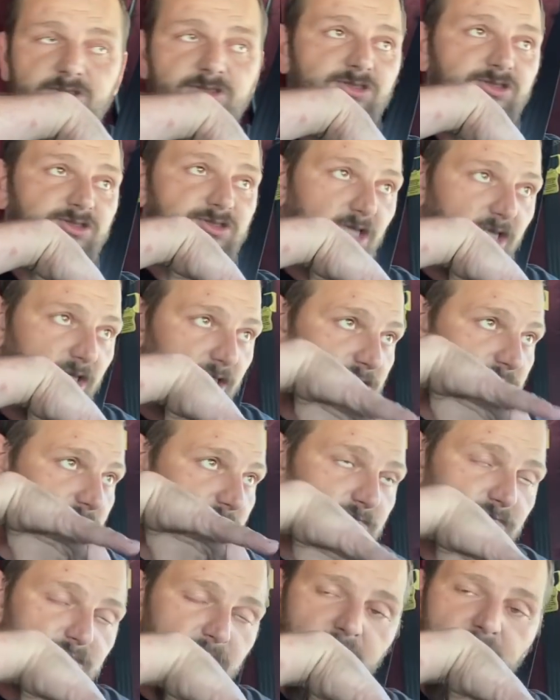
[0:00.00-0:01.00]
six
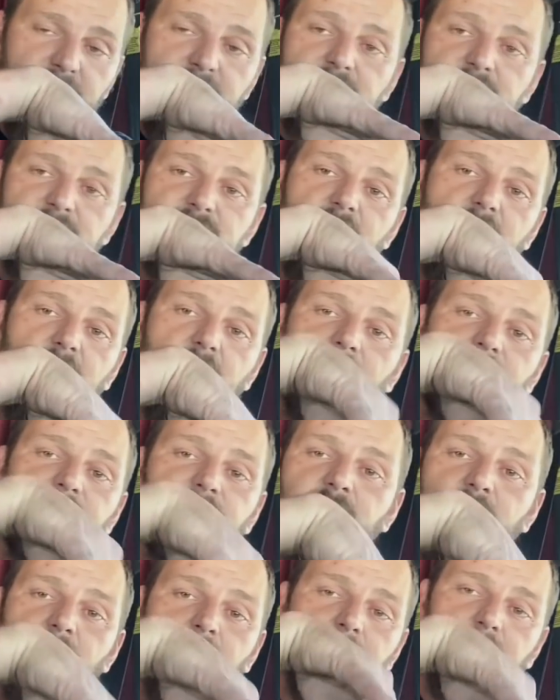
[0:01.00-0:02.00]
minutes of
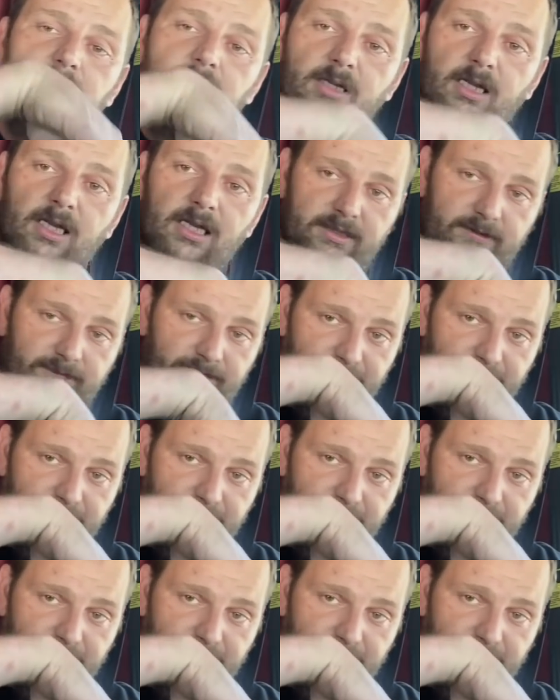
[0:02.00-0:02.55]
your life